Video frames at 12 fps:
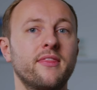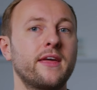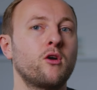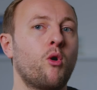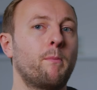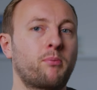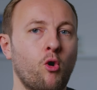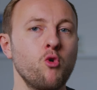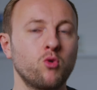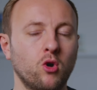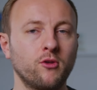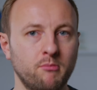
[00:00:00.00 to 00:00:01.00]
they are
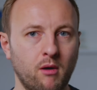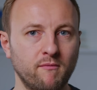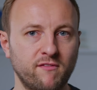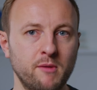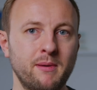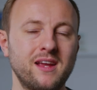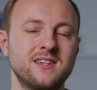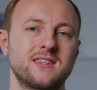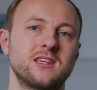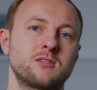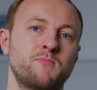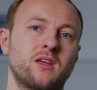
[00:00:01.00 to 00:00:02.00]
broke on a monthly
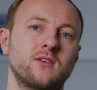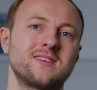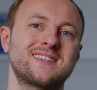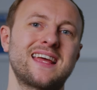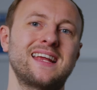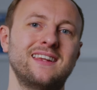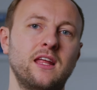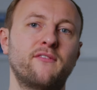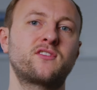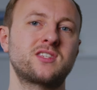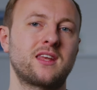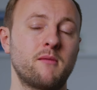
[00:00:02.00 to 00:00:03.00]
basis because they
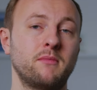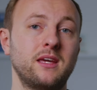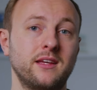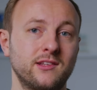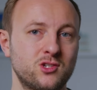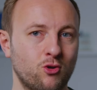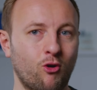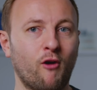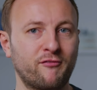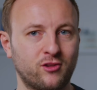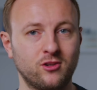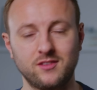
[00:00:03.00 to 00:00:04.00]
live to their means, or
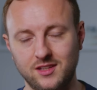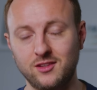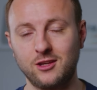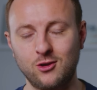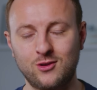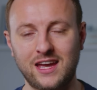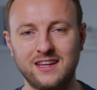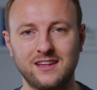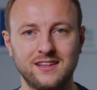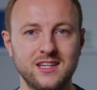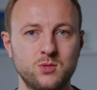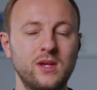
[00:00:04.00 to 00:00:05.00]
often, in the UK
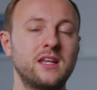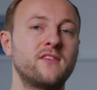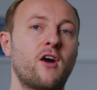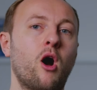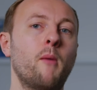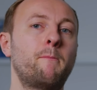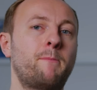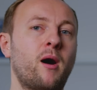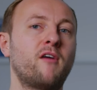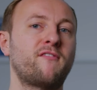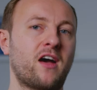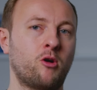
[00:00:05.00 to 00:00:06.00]
at least, we live
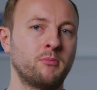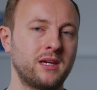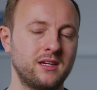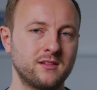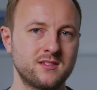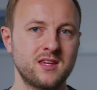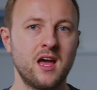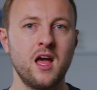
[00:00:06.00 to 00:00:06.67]
above our means.